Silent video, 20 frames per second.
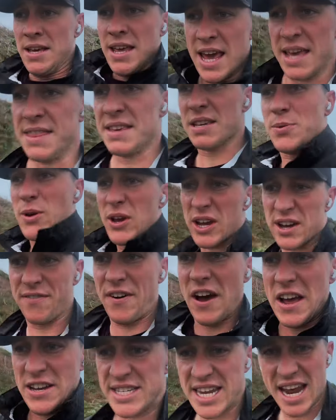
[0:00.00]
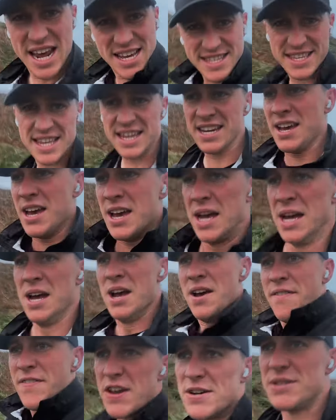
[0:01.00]
Yeah, this week I've had testing,
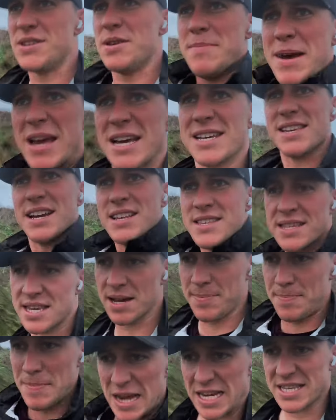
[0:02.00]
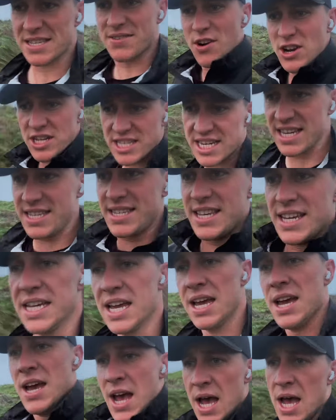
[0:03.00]
VO2 max and sub-max run testing.
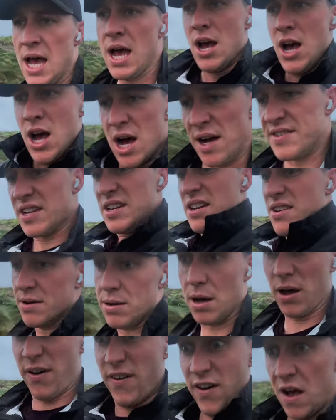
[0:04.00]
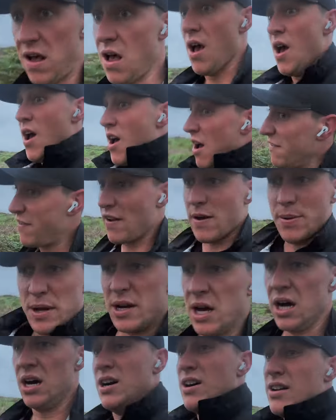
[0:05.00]
I did a
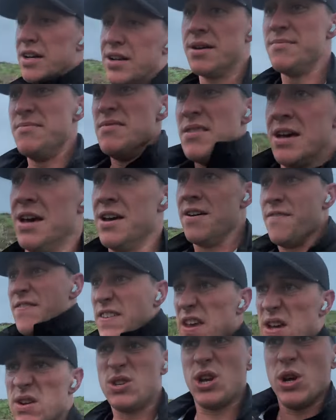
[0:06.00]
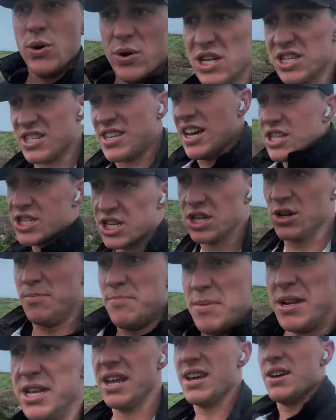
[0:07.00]
flipping hard VO2-ish session on
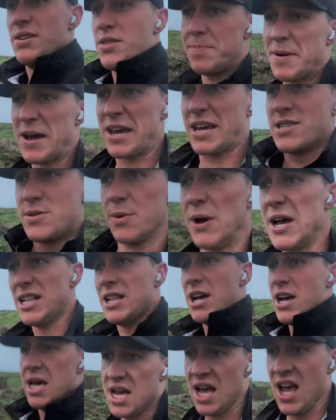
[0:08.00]
Monday on the bike as well.